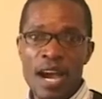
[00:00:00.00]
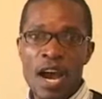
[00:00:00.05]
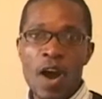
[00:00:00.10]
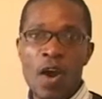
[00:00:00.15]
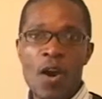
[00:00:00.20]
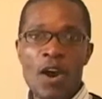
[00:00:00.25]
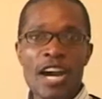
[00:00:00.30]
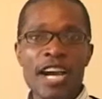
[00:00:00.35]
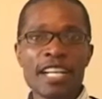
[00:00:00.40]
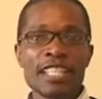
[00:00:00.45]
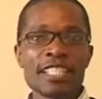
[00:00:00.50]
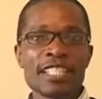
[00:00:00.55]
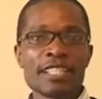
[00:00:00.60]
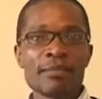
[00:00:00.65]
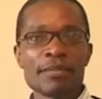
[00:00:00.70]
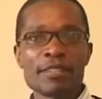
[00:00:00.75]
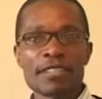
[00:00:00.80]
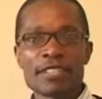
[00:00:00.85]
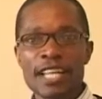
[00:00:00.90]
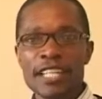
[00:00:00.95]

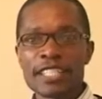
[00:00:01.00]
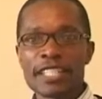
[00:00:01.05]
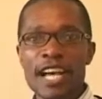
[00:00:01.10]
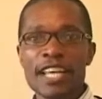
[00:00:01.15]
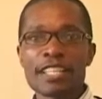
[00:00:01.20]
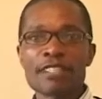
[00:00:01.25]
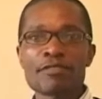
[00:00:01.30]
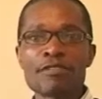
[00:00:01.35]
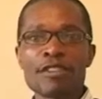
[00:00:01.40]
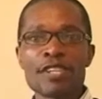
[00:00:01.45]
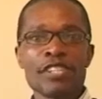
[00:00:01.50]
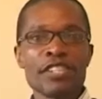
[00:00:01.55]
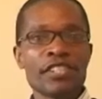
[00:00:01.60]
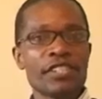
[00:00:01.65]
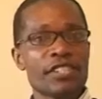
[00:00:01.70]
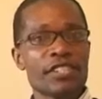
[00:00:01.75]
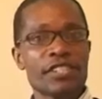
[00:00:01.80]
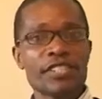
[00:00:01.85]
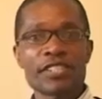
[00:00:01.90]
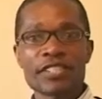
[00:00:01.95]
Organisms such as
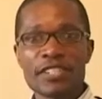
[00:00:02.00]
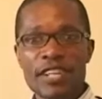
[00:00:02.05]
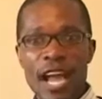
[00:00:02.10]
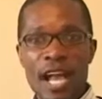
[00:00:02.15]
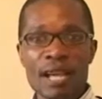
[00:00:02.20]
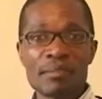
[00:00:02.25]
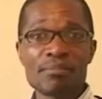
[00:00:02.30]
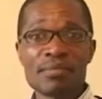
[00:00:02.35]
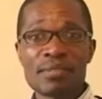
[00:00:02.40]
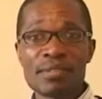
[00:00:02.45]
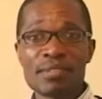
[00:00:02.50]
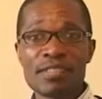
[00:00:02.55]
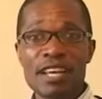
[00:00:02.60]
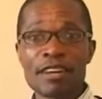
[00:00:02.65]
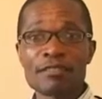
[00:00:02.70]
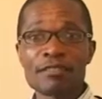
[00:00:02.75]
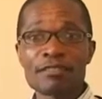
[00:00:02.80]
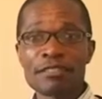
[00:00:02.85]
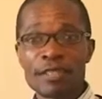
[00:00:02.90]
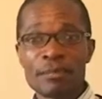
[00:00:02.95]
fish, crabs,
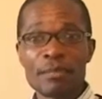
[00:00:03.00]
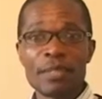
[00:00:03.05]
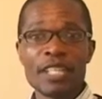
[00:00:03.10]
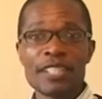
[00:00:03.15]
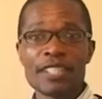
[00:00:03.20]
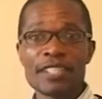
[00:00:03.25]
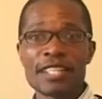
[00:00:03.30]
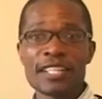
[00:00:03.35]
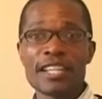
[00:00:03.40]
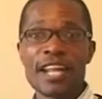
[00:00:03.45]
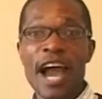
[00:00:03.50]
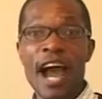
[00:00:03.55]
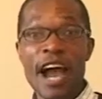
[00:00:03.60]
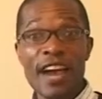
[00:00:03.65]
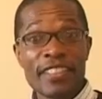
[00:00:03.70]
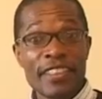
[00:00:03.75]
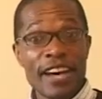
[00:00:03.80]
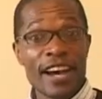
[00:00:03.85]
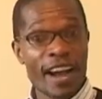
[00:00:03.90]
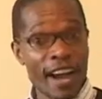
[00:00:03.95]
amphibians, and
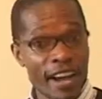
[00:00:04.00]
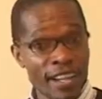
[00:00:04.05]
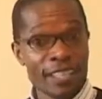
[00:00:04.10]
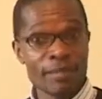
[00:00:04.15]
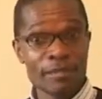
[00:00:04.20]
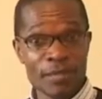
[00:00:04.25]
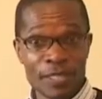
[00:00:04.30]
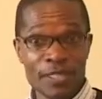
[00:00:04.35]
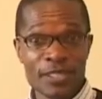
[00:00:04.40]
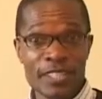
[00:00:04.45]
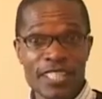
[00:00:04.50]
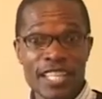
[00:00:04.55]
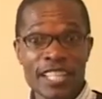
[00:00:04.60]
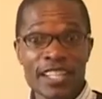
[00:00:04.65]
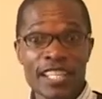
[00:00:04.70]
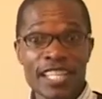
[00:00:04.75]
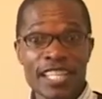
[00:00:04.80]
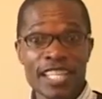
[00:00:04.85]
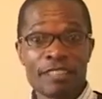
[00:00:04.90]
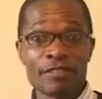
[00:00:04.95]
other animals
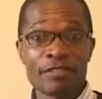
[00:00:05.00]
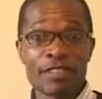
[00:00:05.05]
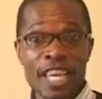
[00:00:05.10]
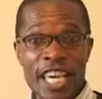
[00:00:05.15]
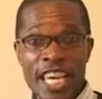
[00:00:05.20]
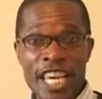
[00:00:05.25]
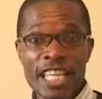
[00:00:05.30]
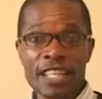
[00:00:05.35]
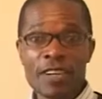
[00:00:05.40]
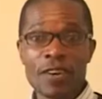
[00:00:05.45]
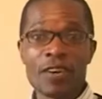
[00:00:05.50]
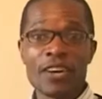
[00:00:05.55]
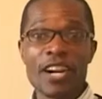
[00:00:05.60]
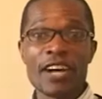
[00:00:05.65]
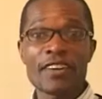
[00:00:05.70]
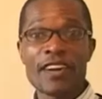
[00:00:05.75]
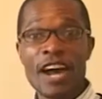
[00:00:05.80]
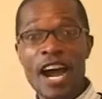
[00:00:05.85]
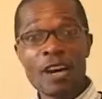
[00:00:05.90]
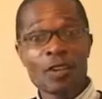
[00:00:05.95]
that live in or
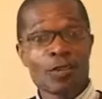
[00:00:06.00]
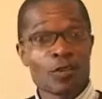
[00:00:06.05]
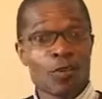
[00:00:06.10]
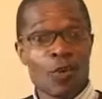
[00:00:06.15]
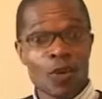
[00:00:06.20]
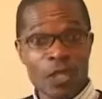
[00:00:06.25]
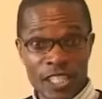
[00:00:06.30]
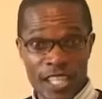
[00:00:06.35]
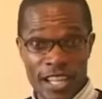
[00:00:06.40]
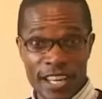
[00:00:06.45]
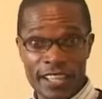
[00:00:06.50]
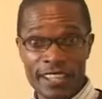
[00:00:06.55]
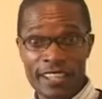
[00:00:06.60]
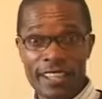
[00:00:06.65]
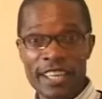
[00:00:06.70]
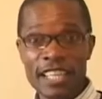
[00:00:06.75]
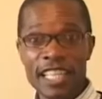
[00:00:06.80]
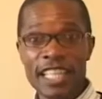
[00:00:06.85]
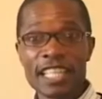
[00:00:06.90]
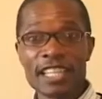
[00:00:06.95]
around water,
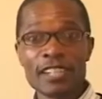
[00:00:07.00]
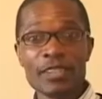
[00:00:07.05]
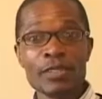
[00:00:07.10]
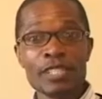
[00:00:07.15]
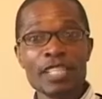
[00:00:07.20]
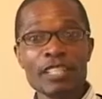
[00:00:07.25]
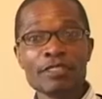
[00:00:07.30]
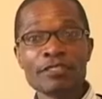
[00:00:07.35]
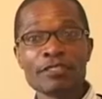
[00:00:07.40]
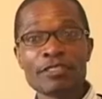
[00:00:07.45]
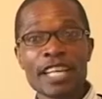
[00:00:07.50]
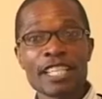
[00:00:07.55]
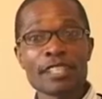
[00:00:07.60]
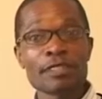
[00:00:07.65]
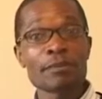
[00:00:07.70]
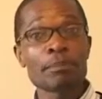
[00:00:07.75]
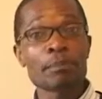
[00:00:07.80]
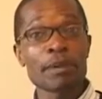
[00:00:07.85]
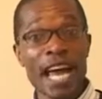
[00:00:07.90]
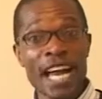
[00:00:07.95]
including
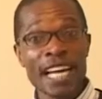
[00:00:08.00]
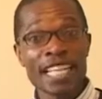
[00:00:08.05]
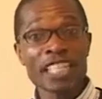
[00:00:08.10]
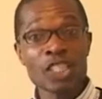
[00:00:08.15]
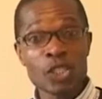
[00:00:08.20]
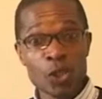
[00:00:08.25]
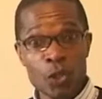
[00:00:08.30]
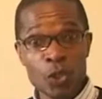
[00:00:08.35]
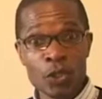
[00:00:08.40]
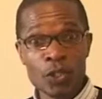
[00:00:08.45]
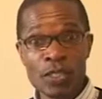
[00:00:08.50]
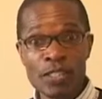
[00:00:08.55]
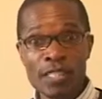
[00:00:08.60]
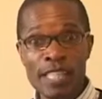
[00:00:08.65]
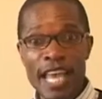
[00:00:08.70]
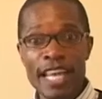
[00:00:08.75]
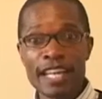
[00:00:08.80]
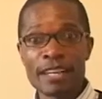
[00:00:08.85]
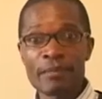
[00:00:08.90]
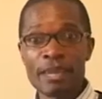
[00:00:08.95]
phytoplanktons
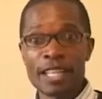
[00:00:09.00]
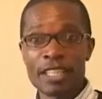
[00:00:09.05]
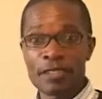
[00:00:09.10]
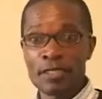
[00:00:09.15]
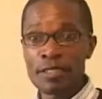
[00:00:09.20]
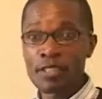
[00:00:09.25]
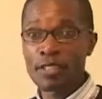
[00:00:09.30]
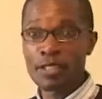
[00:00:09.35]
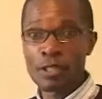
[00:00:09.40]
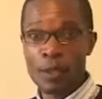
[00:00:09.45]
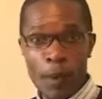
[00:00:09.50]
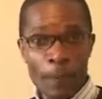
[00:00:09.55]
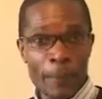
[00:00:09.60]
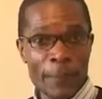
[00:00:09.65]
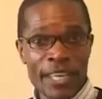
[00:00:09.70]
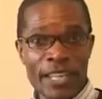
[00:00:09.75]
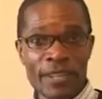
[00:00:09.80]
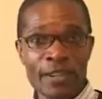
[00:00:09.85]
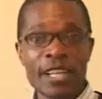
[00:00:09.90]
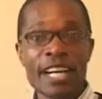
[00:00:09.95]
and
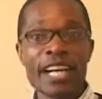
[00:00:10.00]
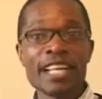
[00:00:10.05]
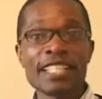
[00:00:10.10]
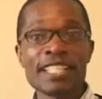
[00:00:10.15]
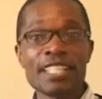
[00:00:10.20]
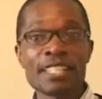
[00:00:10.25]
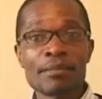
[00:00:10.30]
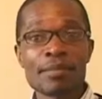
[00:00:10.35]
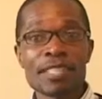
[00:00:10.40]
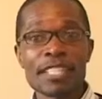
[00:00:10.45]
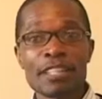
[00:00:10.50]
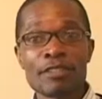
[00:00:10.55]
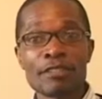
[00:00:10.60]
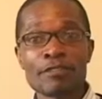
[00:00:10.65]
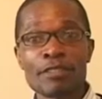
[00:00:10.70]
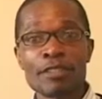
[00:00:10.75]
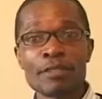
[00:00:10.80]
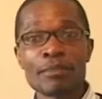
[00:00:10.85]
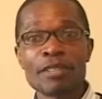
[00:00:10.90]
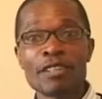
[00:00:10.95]
microscopic organisms that
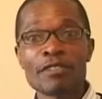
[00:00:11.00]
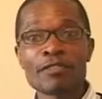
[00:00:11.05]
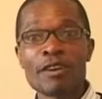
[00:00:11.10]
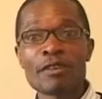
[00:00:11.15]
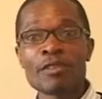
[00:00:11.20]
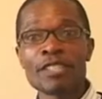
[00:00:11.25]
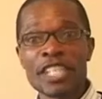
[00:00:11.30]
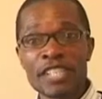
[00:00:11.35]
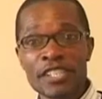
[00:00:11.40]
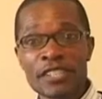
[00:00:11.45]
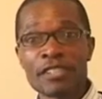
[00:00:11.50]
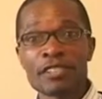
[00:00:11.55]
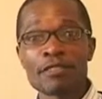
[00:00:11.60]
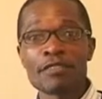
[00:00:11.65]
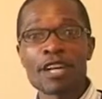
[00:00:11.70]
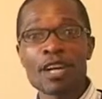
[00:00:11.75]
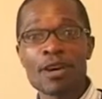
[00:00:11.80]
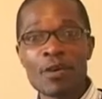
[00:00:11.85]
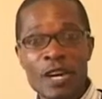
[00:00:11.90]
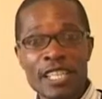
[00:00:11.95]
form the foundation of
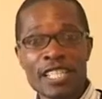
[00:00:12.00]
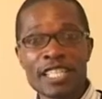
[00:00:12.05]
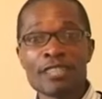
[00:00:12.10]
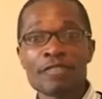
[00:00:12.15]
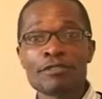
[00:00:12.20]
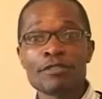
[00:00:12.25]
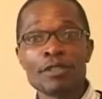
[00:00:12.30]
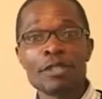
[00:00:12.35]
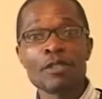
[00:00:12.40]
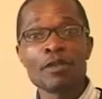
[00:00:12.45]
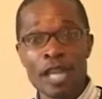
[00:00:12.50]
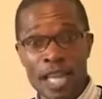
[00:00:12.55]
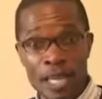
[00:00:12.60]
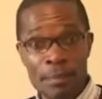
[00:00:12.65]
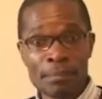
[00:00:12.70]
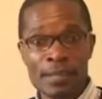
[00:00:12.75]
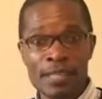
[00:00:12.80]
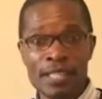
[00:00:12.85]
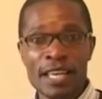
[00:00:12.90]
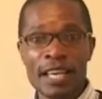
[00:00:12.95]
aquatic food
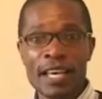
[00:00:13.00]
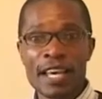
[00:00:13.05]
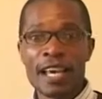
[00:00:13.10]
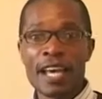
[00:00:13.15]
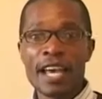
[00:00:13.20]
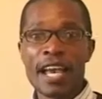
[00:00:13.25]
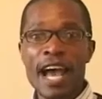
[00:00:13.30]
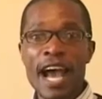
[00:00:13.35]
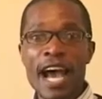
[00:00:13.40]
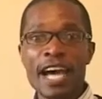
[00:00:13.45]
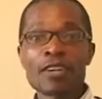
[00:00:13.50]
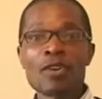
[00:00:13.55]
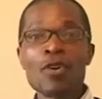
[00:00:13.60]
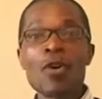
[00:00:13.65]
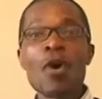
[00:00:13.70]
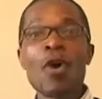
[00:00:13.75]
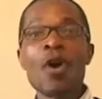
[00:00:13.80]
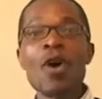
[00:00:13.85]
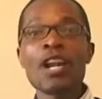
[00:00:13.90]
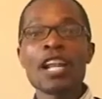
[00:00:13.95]
webs, are
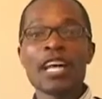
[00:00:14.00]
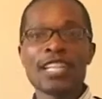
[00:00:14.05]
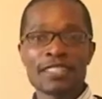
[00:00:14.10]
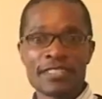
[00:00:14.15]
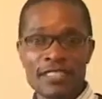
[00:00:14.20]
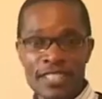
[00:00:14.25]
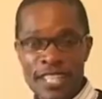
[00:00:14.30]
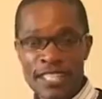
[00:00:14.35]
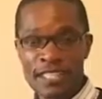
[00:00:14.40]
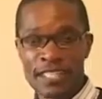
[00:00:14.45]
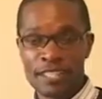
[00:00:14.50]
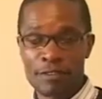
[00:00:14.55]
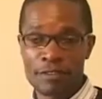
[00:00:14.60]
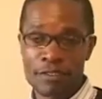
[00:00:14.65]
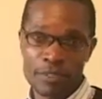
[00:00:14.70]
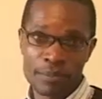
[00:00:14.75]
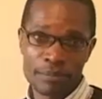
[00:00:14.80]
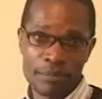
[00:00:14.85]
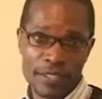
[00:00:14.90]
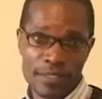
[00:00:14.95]
all at risk
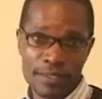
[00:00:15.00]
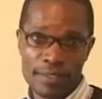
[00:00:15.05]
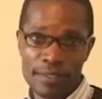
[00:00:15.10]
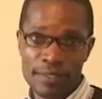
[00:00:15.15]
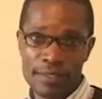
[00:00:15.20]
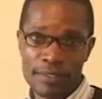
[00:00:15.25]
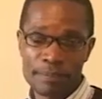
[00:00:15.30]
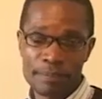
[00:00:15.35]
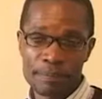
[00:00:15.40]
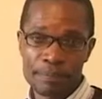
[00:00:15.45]
from this.